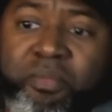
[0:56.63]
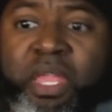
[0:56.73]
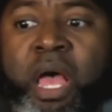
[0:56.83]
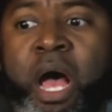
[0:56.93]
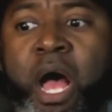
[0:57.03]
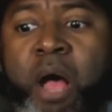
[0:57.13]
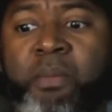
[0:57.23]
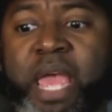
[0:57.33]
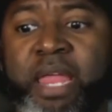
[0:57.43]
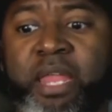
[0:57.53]
um,
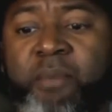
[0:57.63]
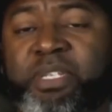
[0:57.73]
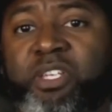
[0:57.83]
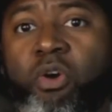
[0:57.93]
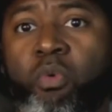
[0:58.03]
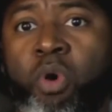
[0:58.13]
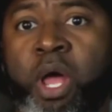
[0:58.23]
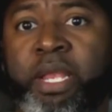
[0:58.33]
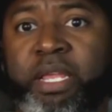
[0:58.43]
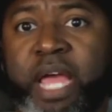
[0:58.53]
in episode
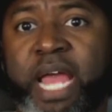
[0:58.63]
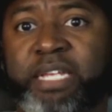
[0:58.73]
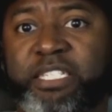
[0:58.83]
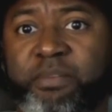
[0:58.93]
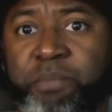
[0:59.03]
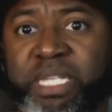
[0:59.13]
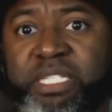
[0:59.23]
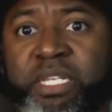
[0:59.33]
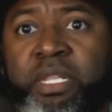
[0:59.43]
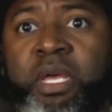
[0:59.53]
one kind of
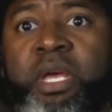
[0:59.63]
cemented